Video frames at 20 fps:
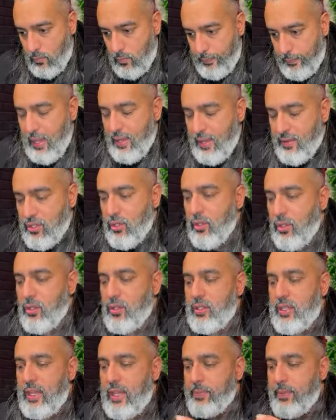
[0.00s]
Yeah, so you
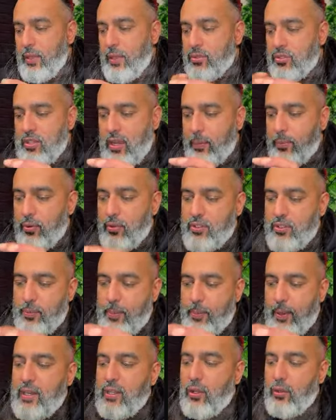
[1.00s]
can keep those separate
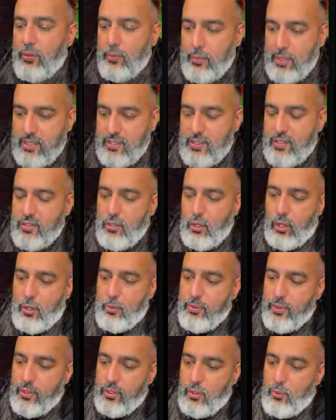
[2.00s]
depending on the meeting
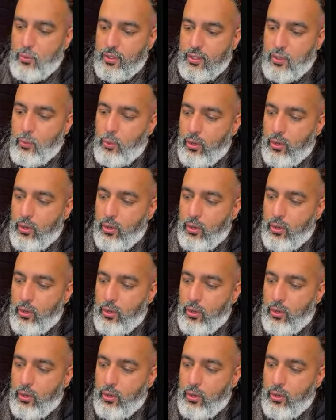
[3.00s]
type that you want